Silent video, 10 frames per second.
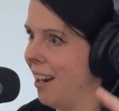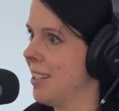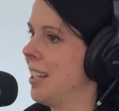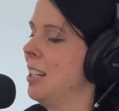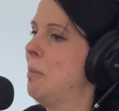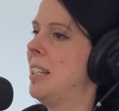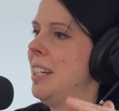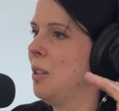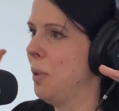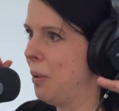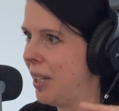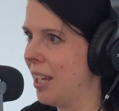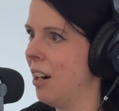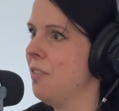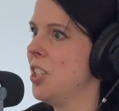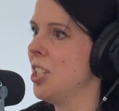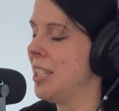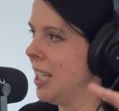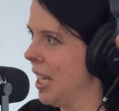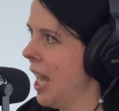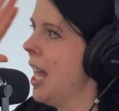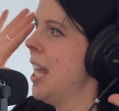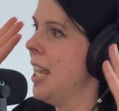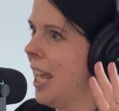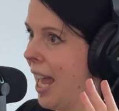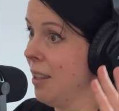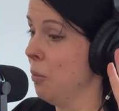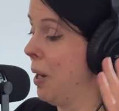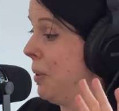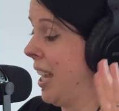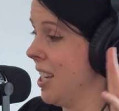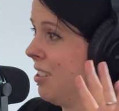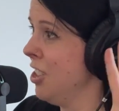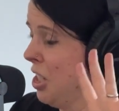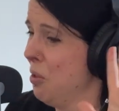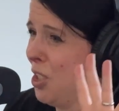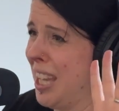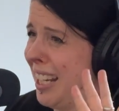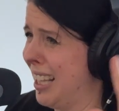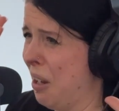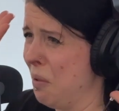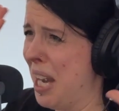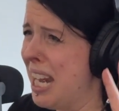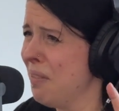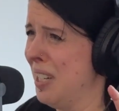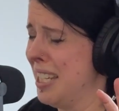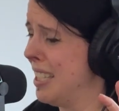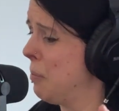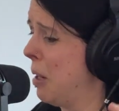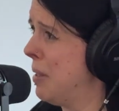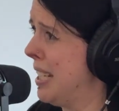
scalability, the way we get our efficiency, and the way we get just that cloud nativeness is by being